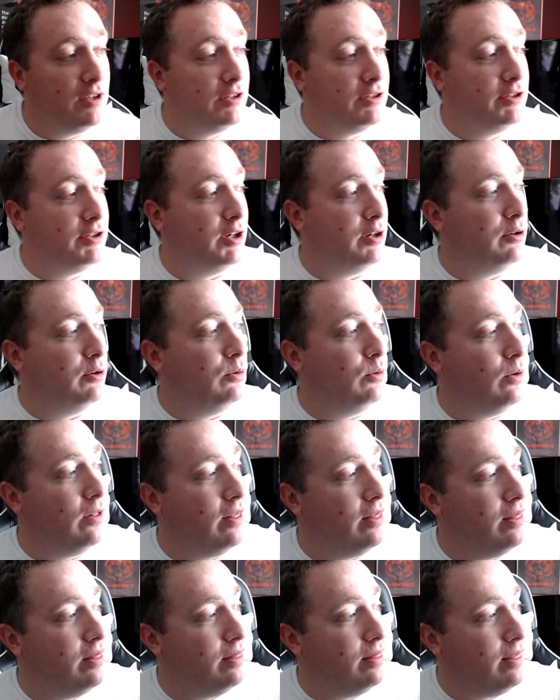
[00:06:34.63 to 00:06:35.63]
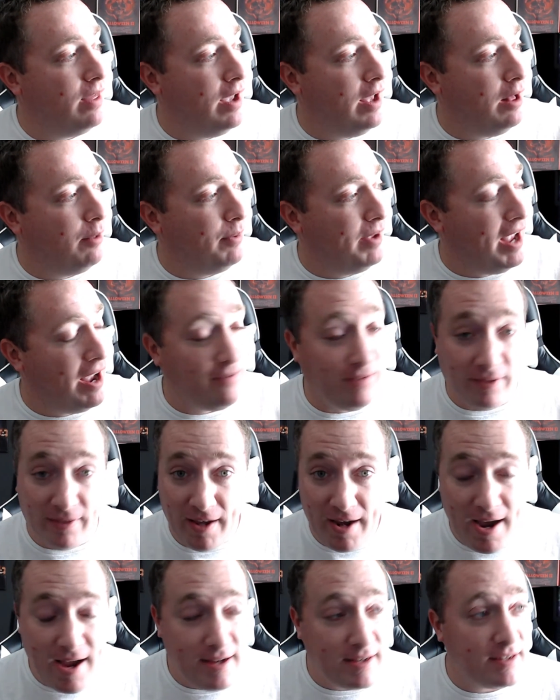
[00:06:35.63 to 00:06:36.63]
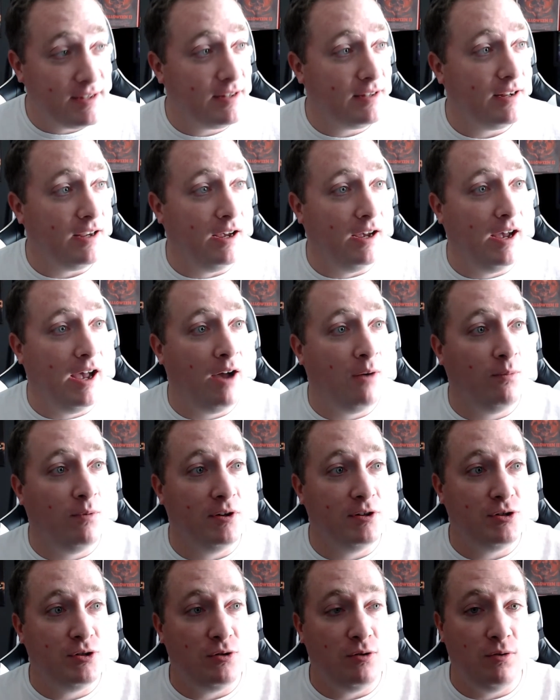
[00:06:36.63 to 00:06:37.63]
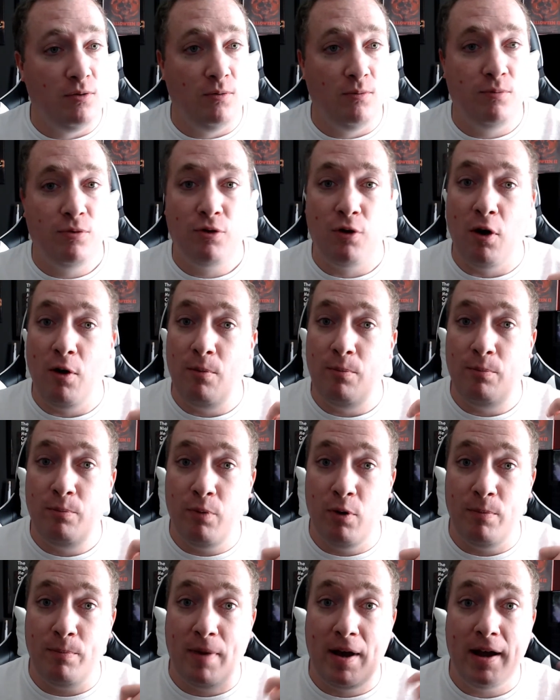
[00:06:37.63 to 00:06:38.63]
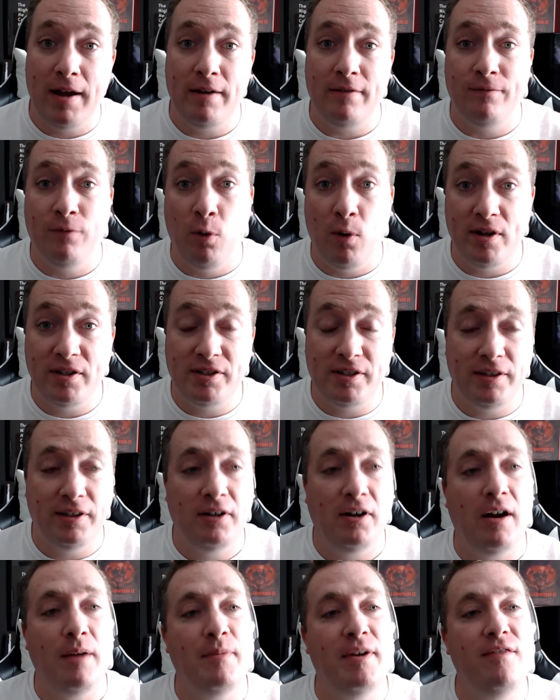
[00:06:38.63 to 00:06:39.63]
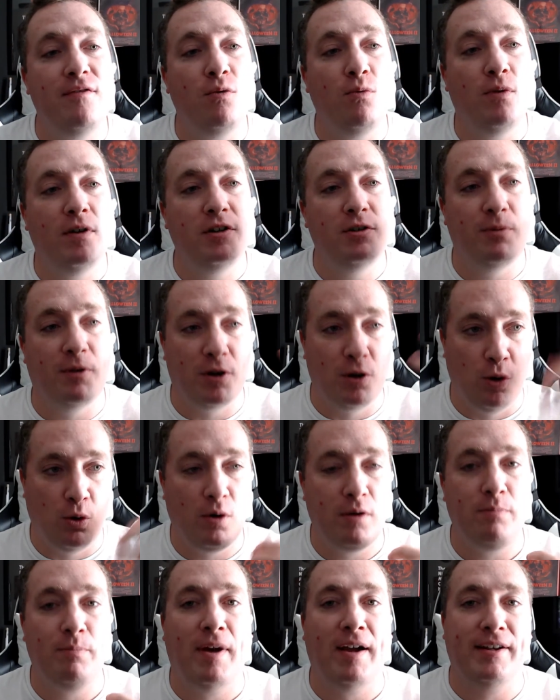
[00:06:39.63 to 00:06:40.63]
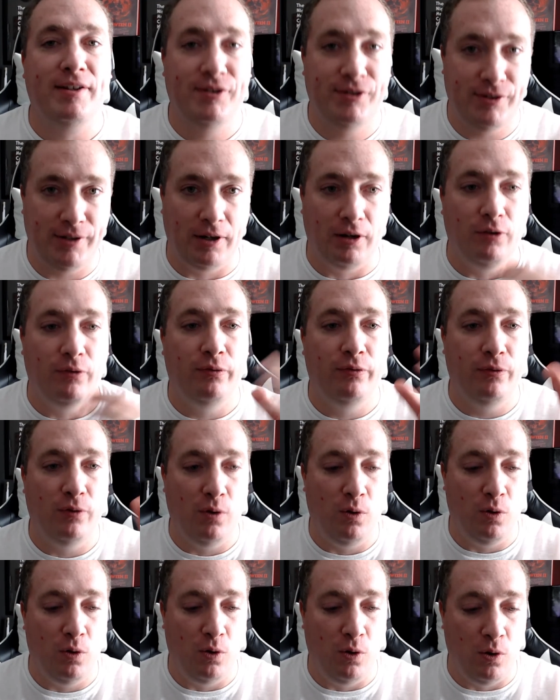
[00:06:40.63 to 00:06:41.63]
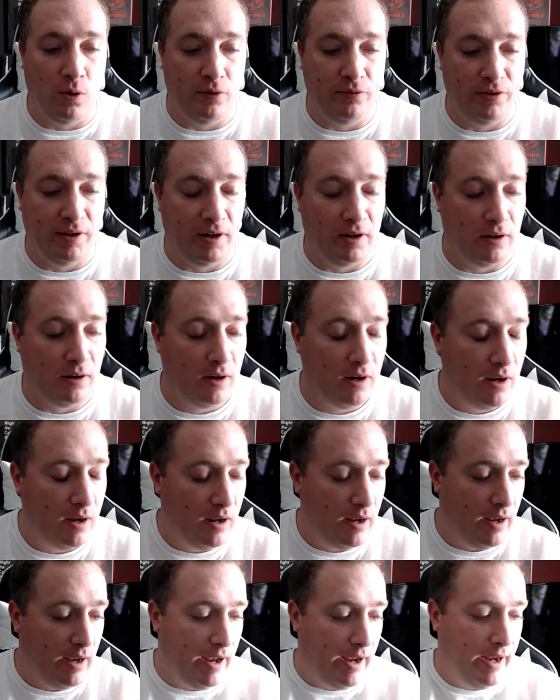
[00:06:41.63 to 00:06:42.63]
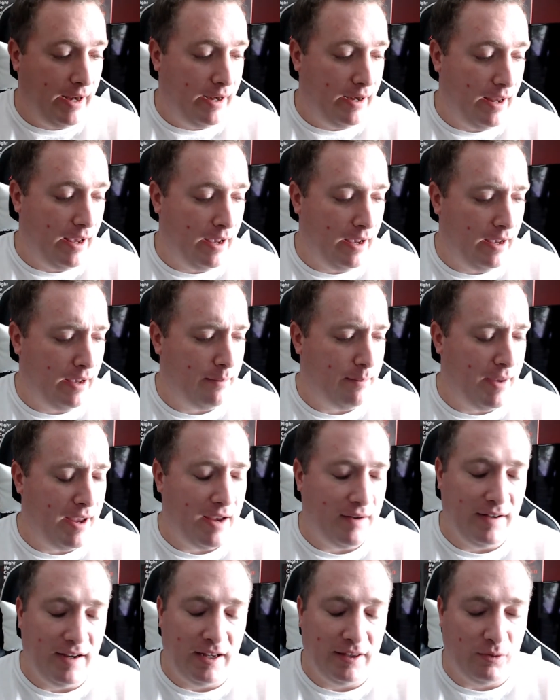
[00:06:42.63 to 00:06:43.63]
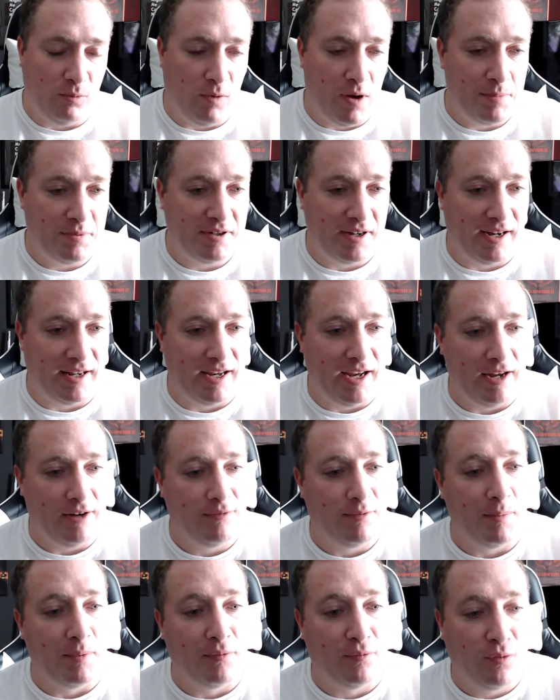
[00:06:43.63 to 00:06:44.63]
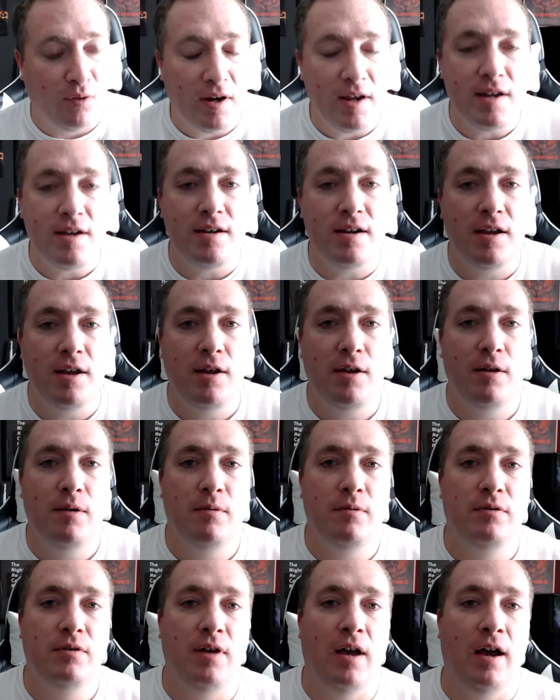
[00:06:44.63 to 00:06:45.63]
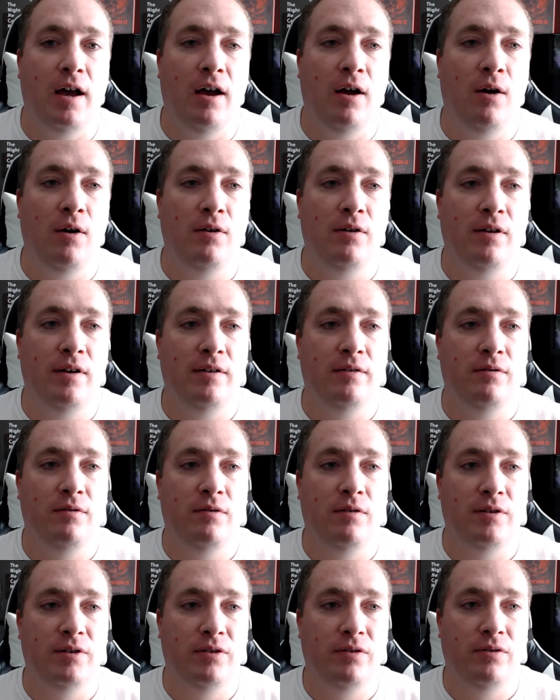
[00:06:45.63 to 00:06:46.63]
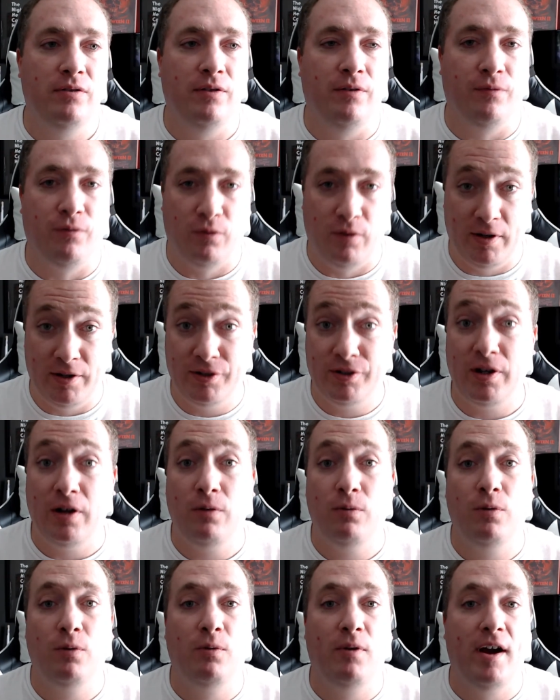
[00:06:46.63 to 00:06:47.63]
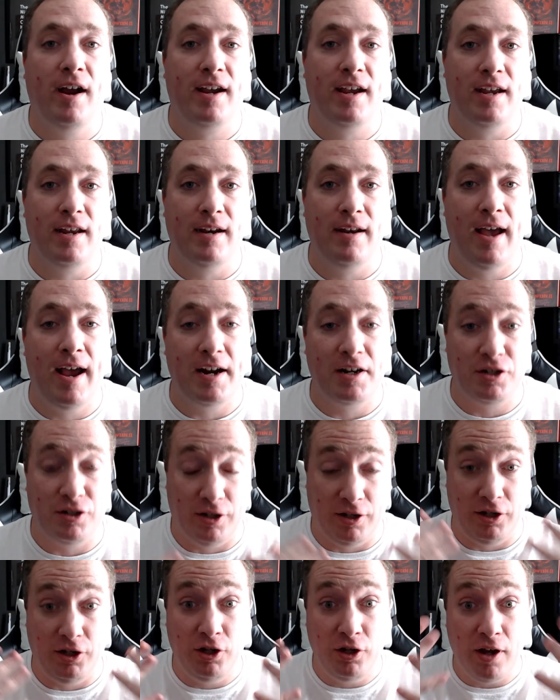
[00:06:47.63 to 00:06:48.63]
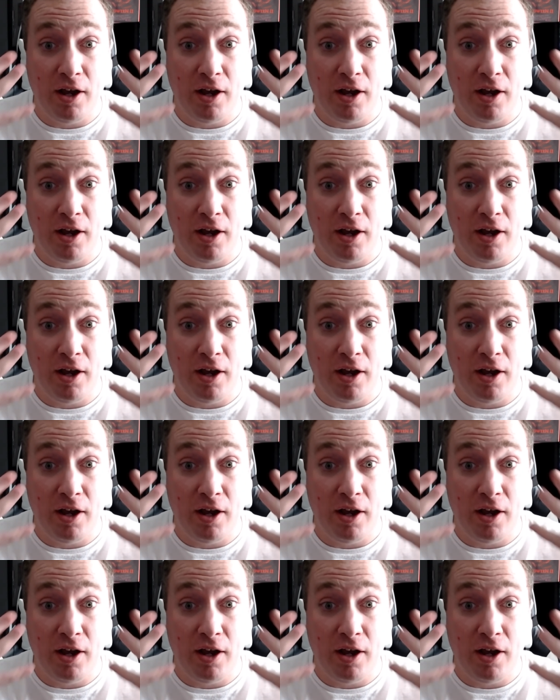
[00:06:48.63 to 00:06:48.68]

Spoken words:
So I'll be having that. I want to put my voice in there. I even want to record myself on there. And I may have to get the website again from a friend. The free software where I can actually...